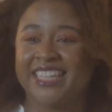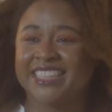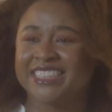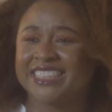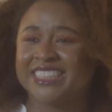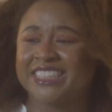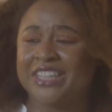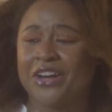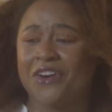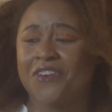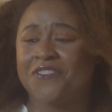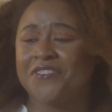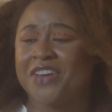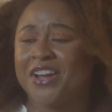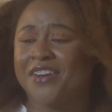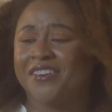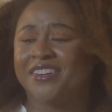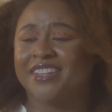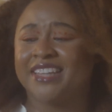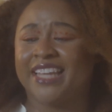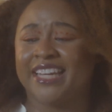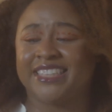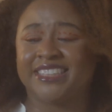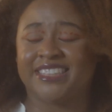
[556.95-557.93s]
and it's so
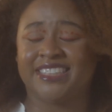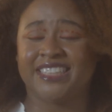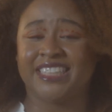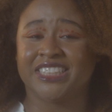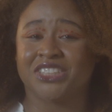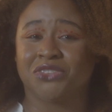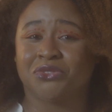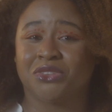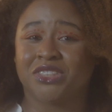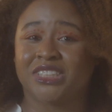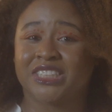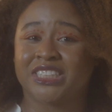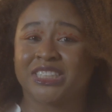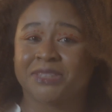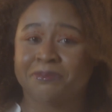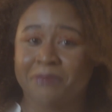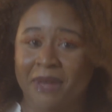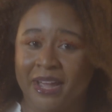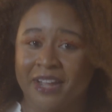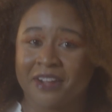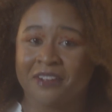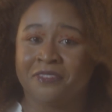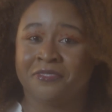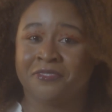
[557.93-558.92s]
very like
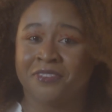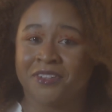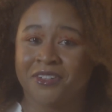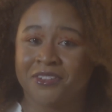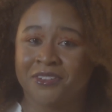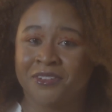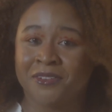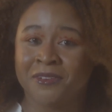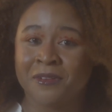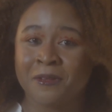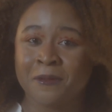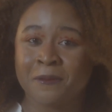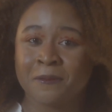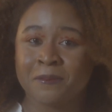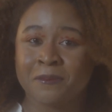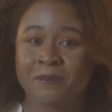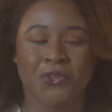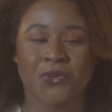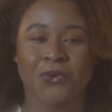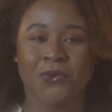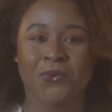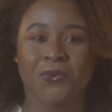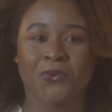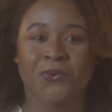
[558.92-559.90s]
disrespectful
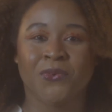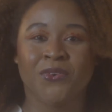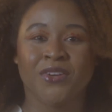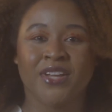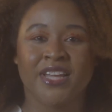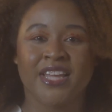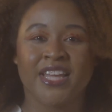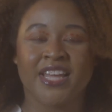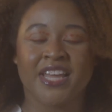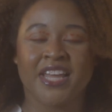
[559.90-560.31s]
to